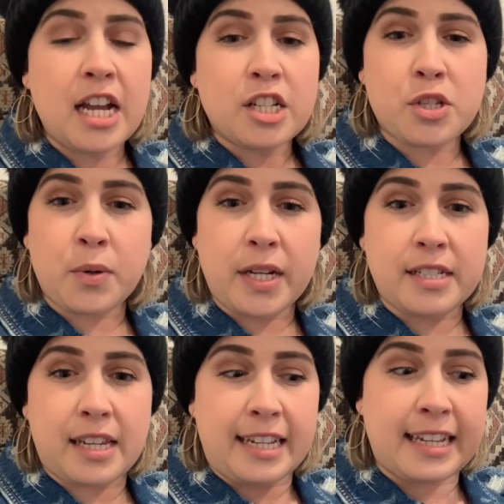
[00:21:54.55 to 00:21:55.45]
So
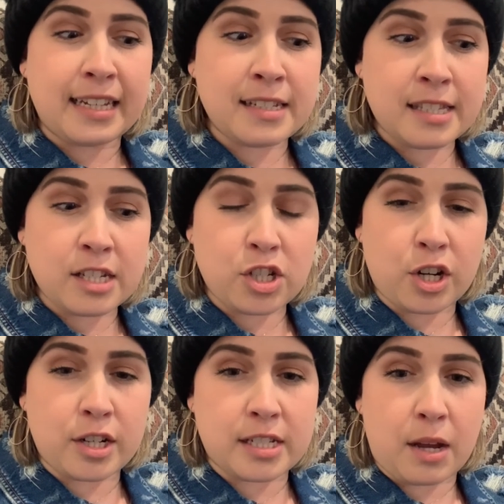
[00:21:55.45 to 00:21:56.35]
as against the
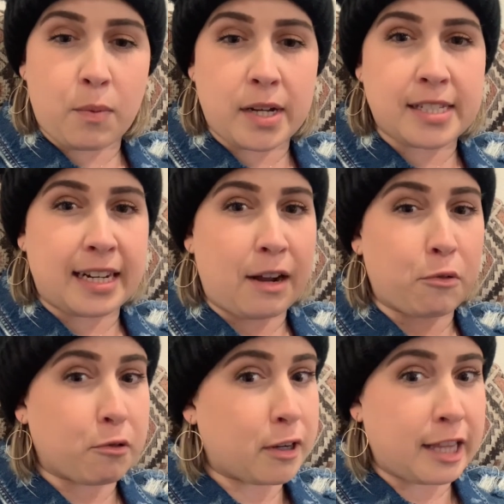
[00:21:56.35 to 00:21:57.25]
shirt as I was, and I
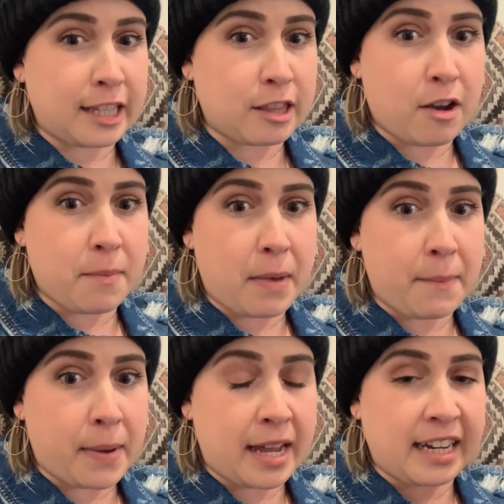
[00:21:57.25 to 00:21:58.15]
really thought in my
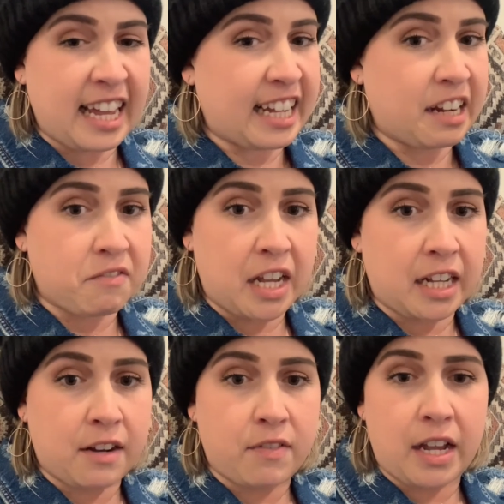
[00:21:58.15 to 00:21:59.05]
mind, negative,
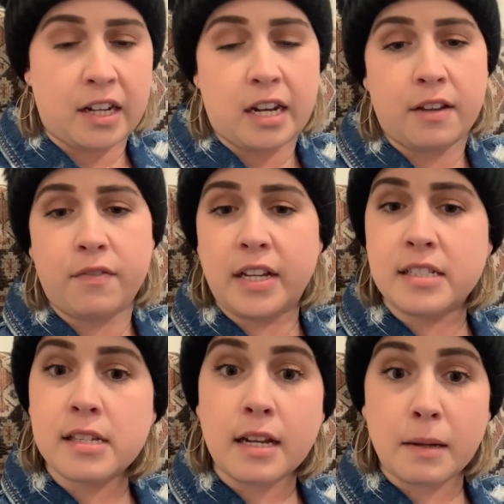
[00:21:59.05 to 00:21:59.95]

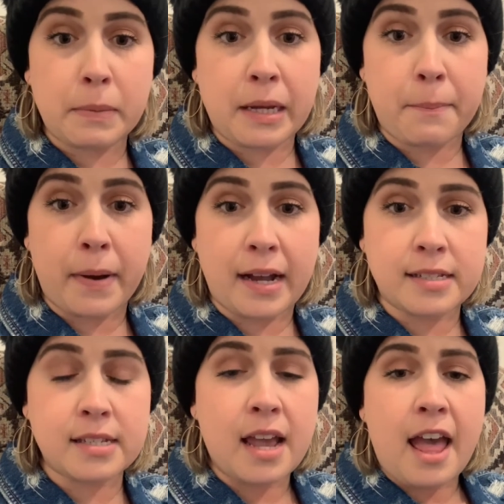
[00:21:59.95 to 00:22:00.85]
it's going to be a
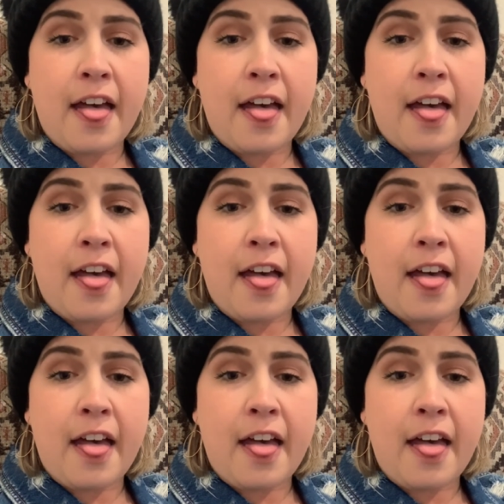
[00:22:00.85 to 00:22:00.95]
bust.